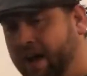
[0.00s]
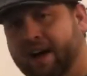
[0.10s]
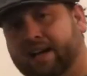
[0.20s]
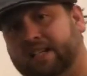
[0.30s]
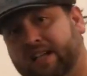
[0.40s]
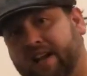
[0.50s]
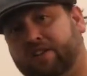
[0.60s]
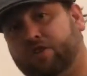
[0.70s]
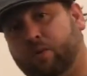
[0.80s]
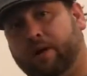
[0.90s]
a
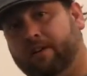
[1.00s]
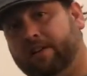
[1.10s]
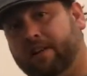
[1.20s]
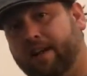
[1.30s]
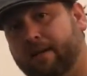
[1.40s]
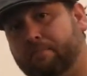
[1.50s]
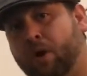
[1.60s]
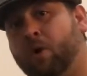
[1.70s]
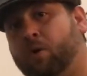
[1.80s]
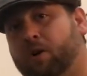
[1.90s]
sanctuary lamp
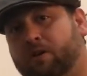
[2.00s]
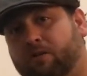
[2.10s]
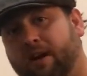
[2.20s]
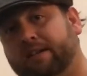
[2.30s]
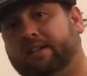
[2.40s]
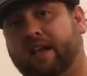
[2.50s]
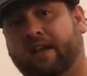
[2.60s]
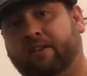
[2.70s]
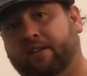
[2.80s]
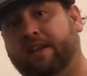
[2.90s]
or a Christ
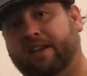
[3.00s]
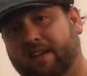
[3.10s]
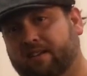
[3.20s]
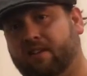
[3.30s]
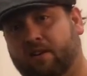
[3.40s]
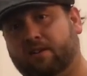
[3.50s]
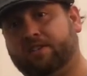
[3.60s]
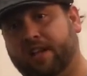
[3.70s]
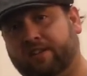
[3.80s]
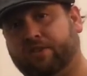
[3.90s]
candle in our
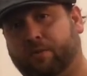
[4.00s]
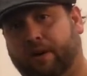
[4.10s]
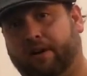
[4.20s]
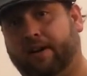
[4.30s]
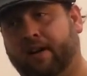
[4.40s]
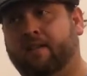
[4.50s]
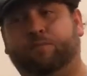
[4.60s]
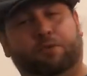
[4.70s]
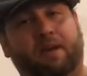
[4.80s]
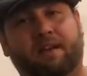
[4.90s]
sanctuary.
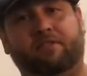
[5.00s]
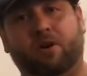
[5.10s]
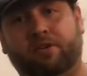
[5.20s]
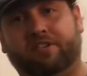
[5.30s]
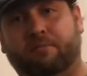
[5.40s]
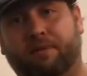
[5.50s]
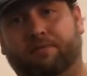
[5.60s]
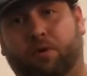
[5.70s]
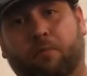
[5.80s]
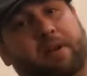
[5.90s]
You may have noticed it
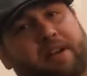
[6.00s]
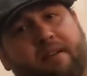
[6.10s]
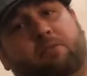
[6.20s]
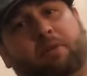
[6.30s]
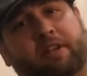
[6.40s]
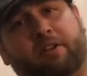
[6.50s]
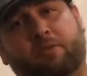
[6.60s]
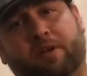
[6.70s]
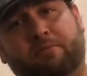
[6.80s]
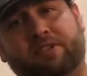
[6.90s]
before, but never really knew
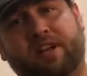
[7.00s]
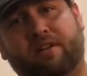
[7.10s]
what it was there